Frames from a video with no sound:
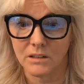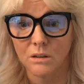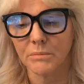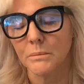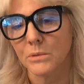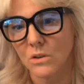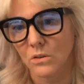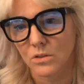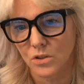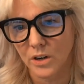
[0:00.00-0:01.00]
Some people's
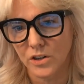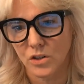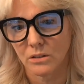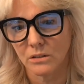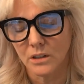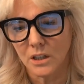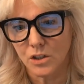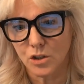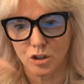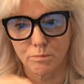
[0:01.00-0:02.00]
concentration
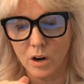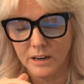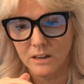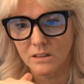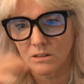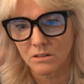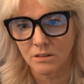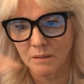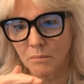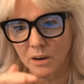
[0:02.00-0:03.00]
just breaks. So
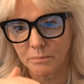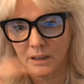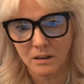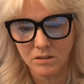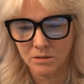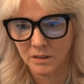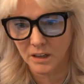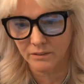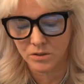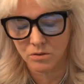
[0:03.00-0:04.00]
they might be doing
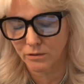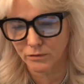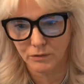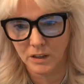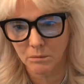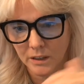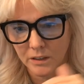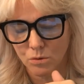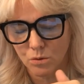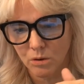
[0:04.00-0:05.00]
it for sort of 15
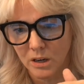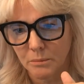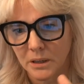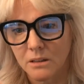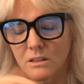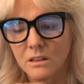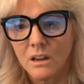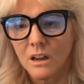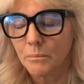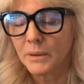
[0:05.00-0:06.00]
minutes or 20 minutes,
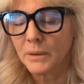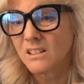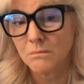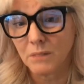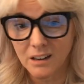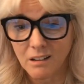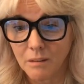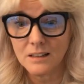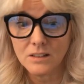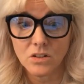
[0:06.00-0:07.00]
but it doesn't matter.
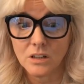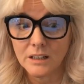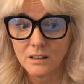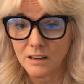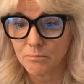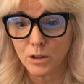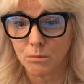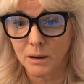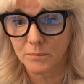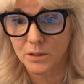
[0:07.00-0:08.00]
Essentially, Zavmo
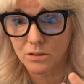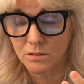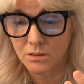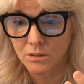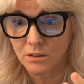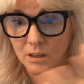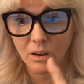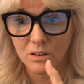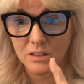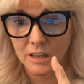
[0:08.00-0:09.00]
remembers the
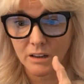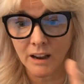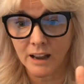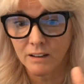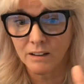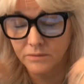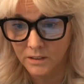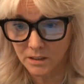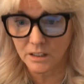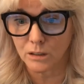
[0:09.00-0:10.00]
last thing you have,
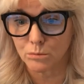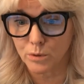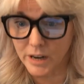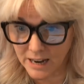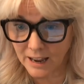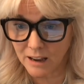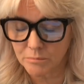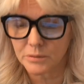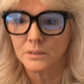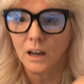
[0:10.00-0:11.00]
they'll recap,
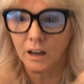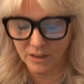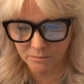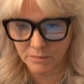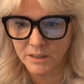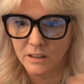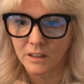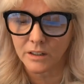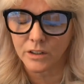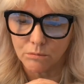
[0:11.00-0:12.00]
and then
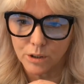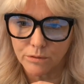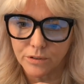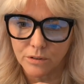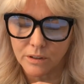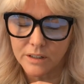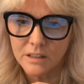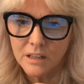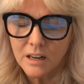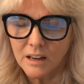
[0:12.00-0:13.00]
basically you'll move through it.